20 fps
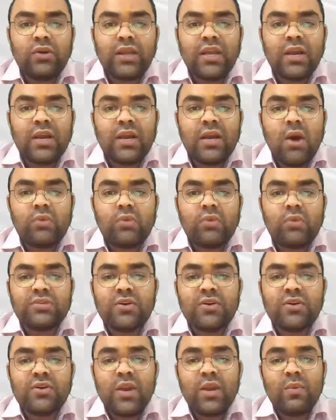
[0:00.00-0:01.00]
talking about
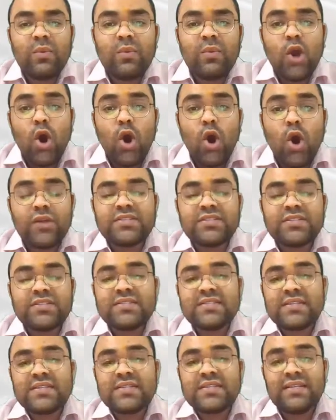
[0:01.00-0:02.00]
the railway
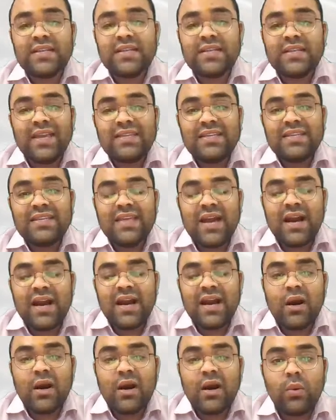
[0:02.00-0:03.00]
gauges in
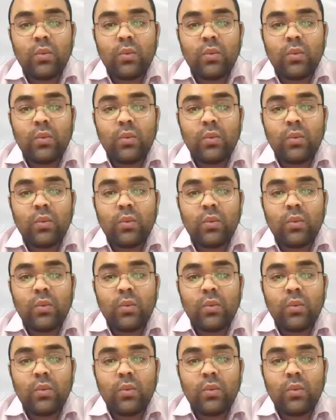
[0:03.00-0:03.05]
India,